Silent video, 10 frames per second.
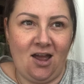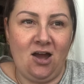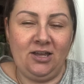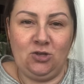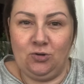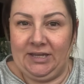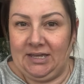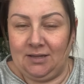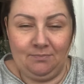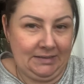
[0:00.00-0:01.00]
I got
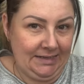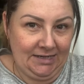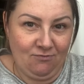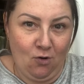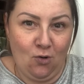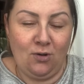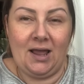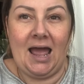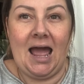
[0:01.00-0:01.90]
it completely wrong,